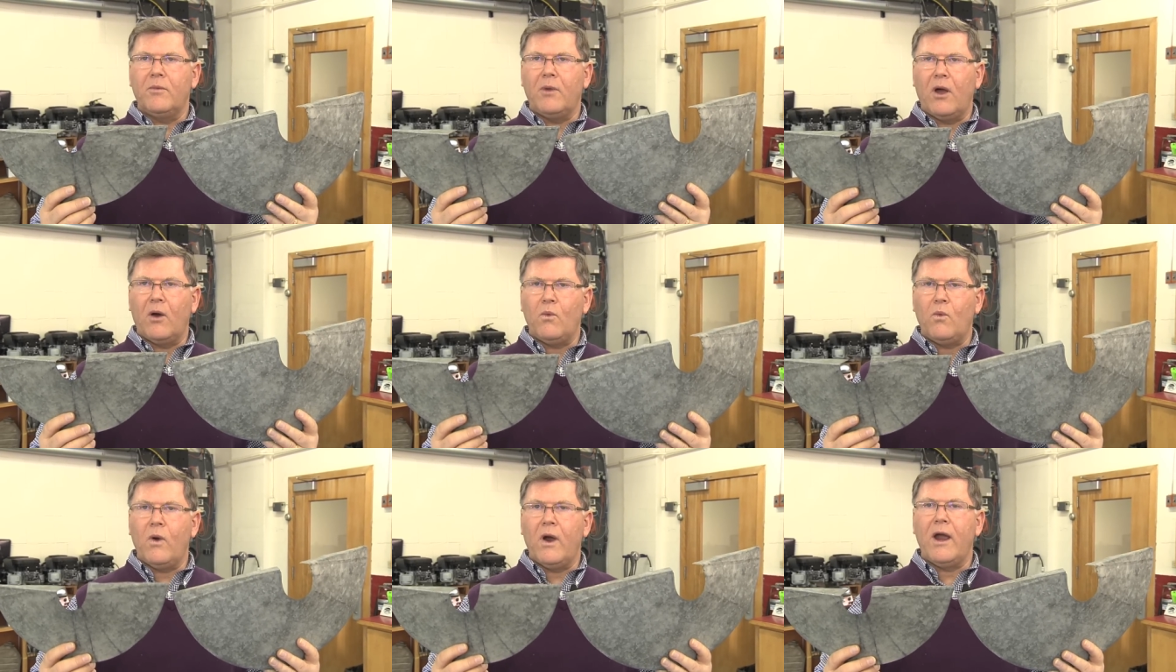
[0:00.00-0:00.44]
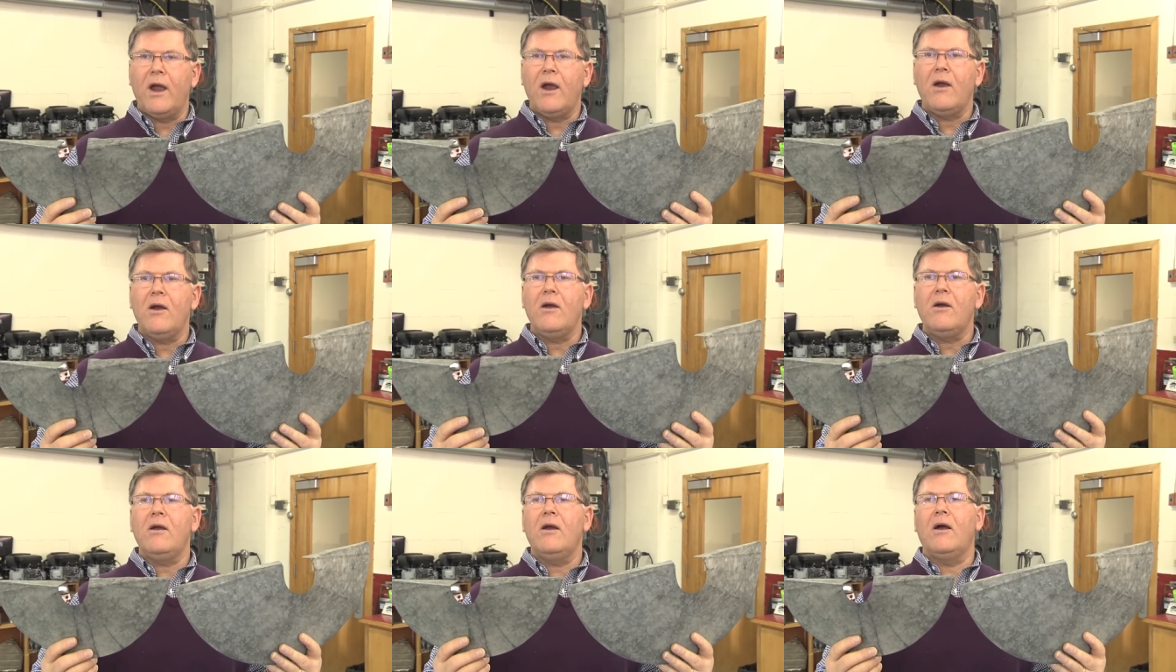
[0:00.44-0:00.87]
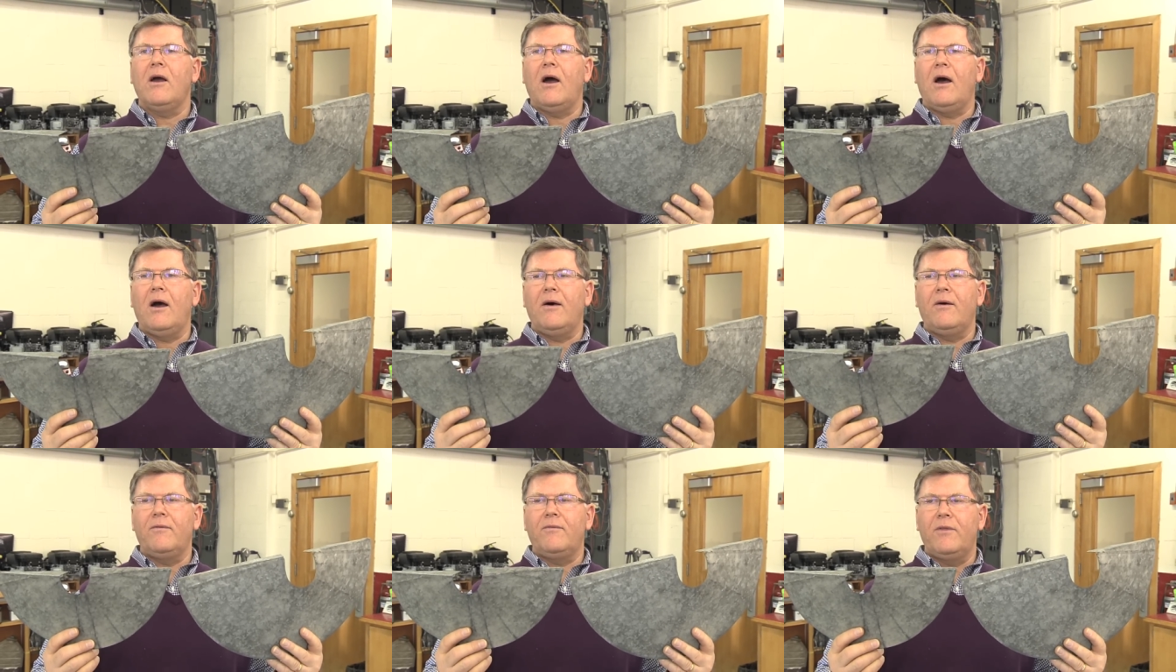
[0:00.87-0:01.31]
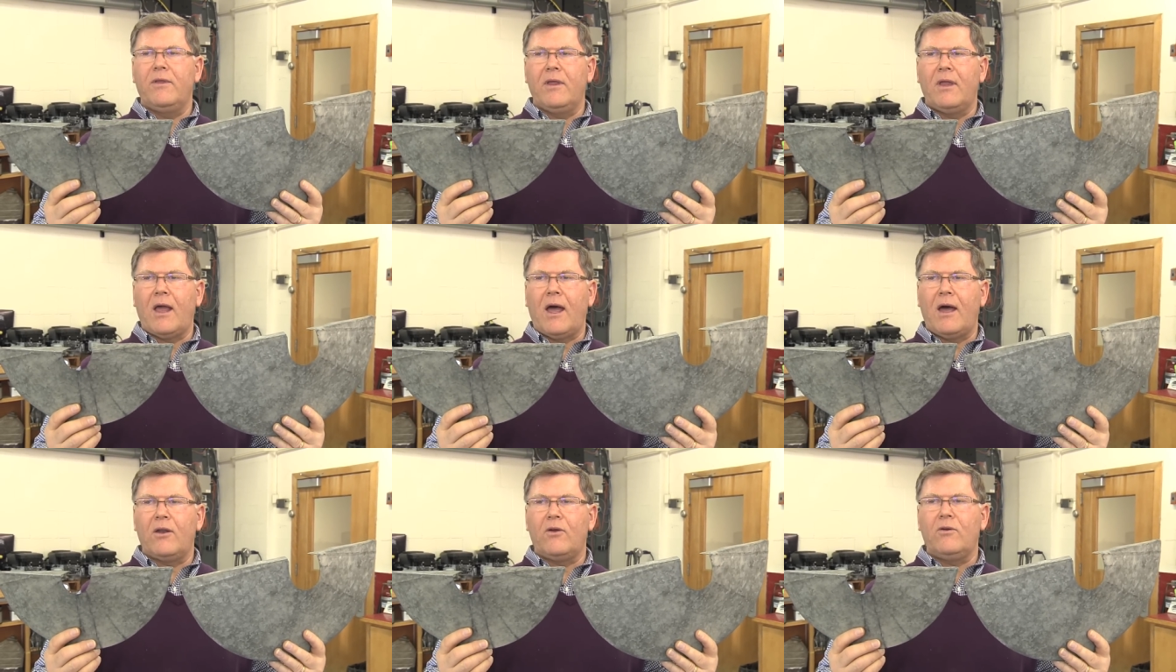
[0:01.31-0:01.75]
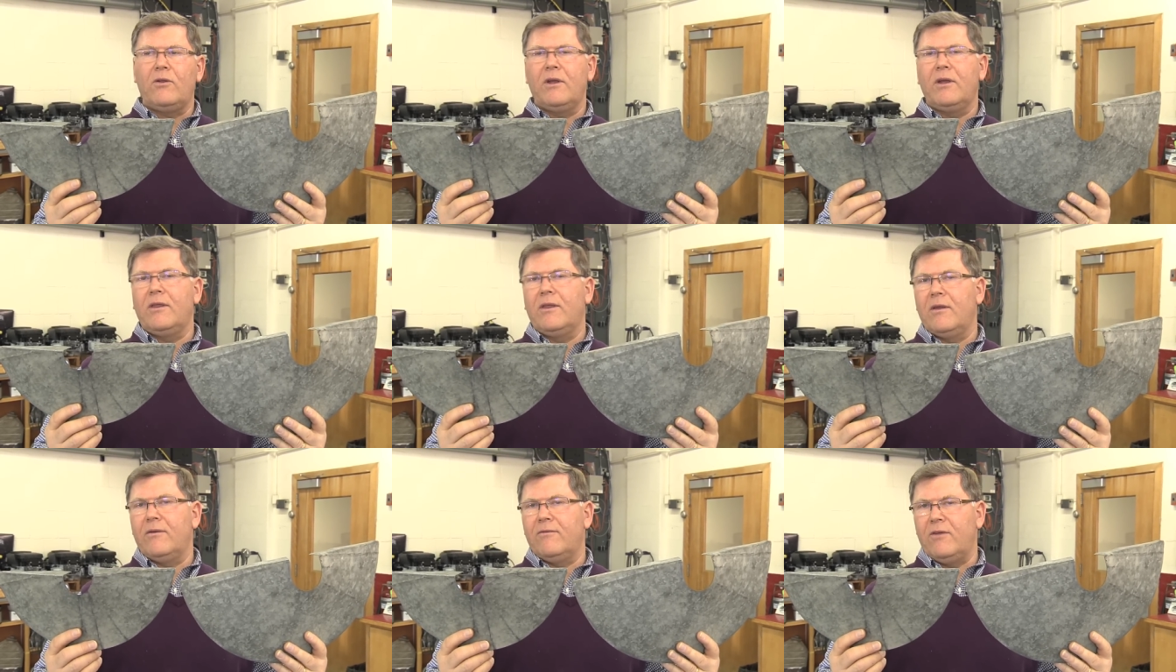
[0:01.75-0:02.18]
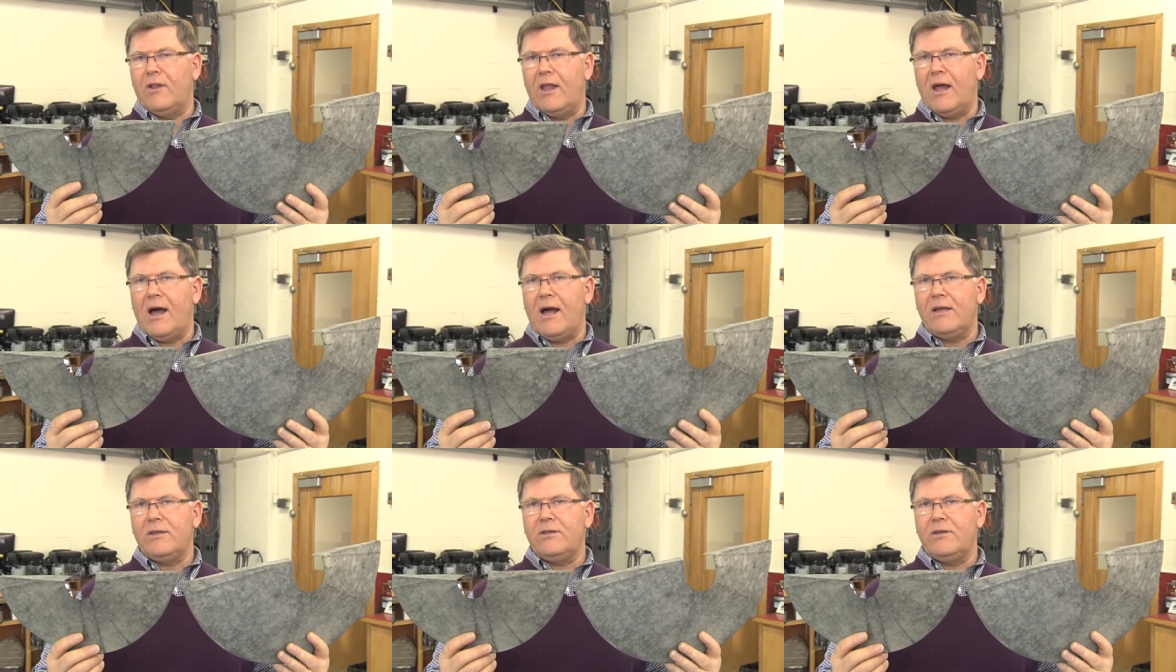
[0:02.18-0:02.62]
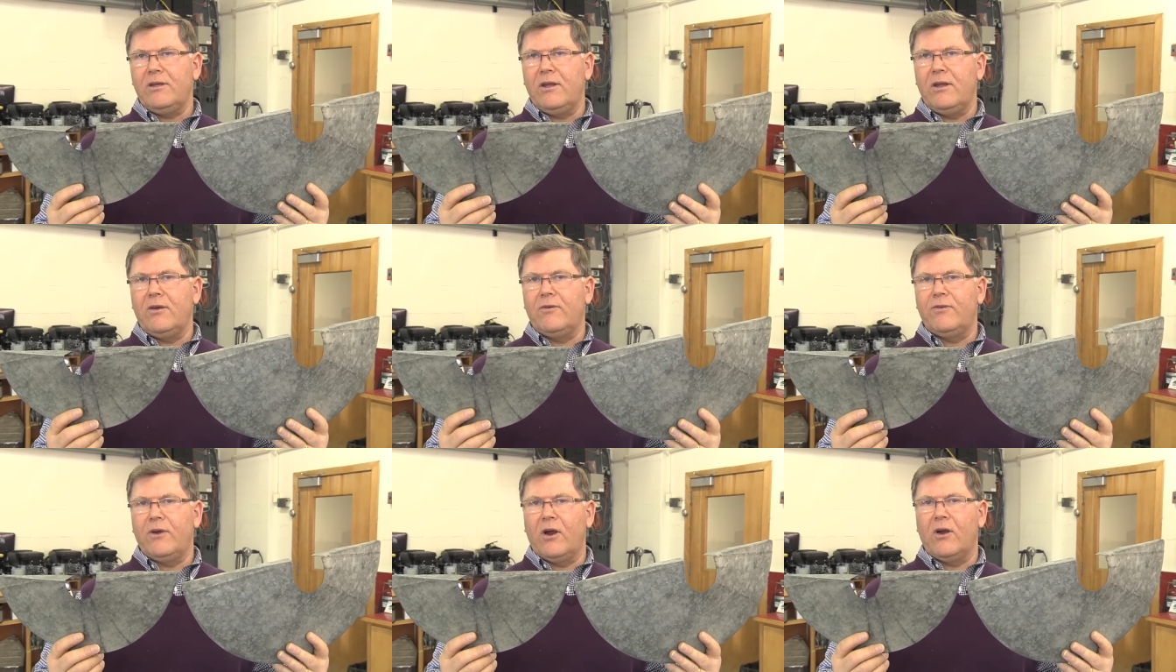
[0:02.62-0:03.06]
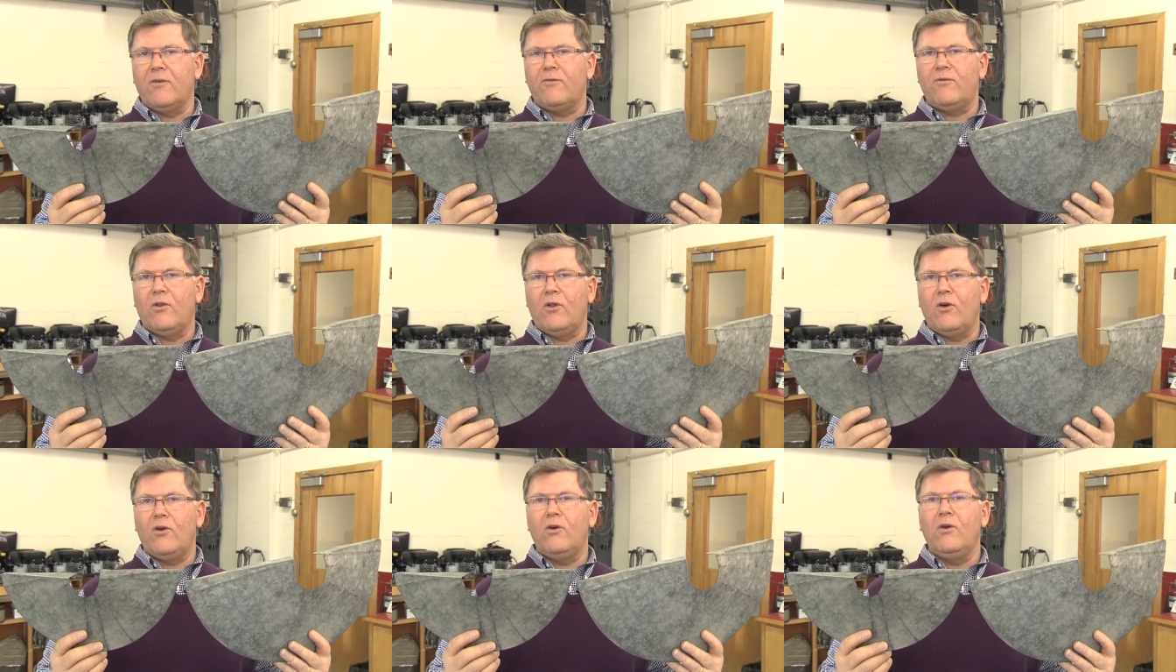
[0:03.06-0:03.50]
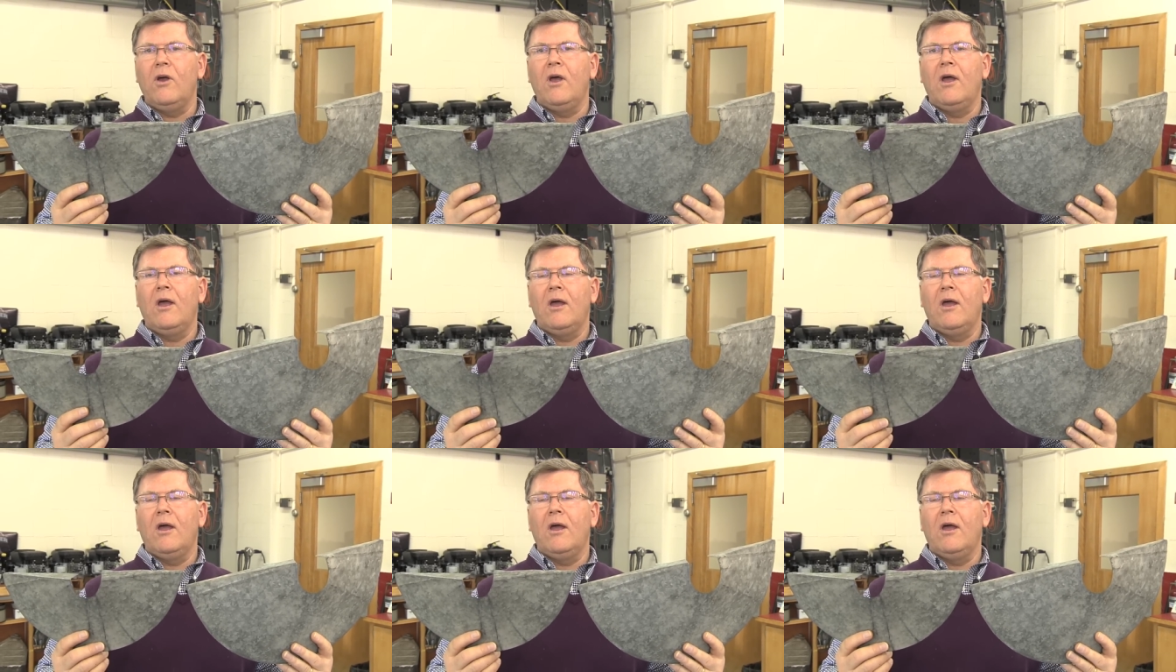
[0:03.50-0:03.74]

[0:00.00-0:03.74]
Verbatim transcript: aware of the, not only the velocity of airflow,